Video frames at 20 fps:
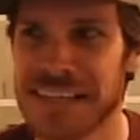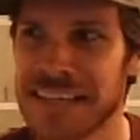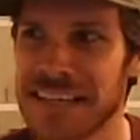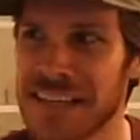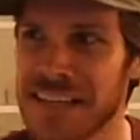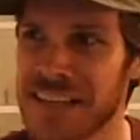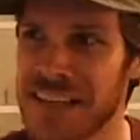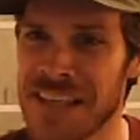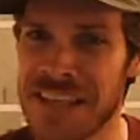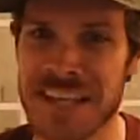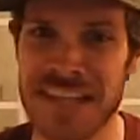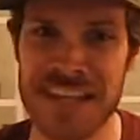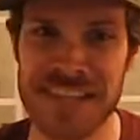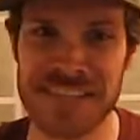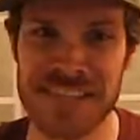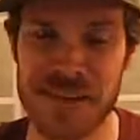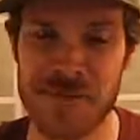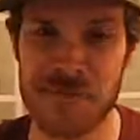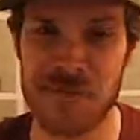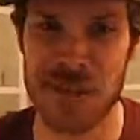And then the next
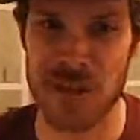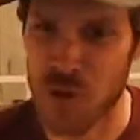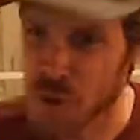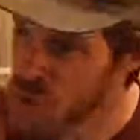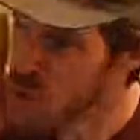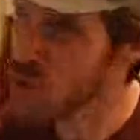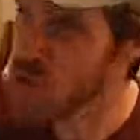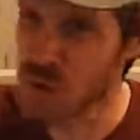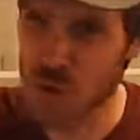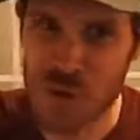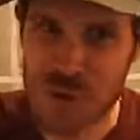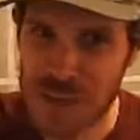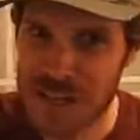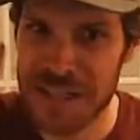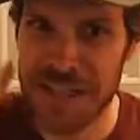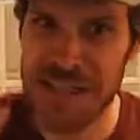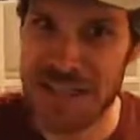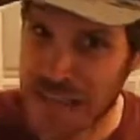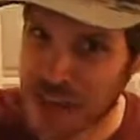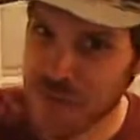time we're like, ooh,
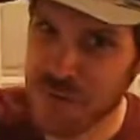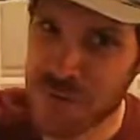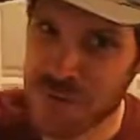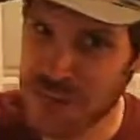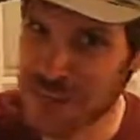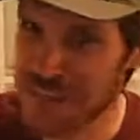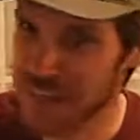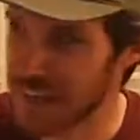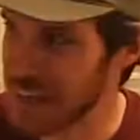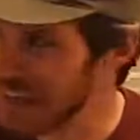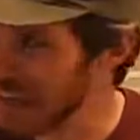that one,